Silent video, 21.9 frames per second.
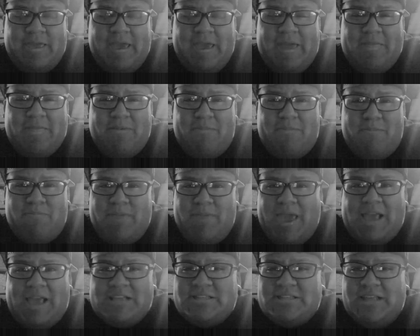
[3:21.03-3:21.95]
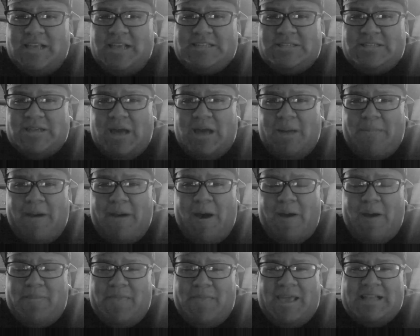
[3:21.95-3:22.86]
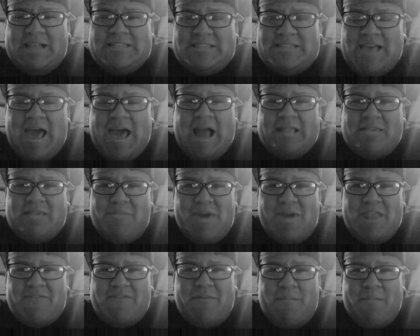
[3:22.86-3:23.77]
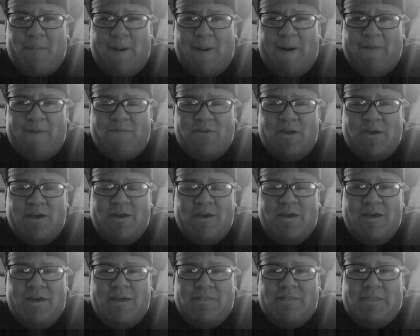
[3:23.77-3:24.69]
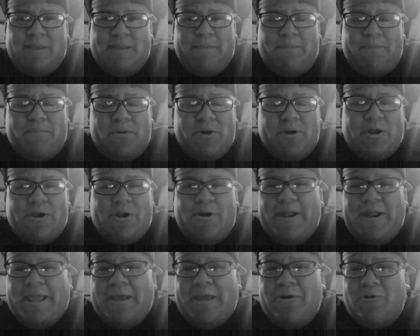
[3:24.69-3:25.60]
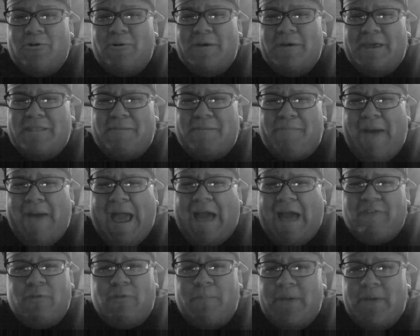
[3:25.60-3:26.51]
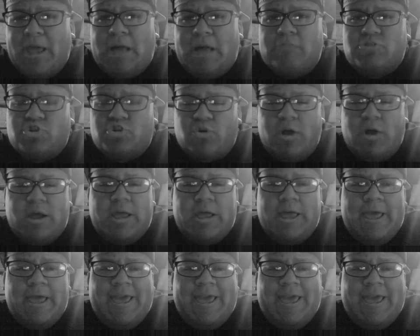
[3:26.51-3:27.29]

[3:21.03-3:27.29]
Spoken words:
And the Ace and Eights come out and they attack the Main Event Mafia. They put Kurt Angle in the back of a pickup truck.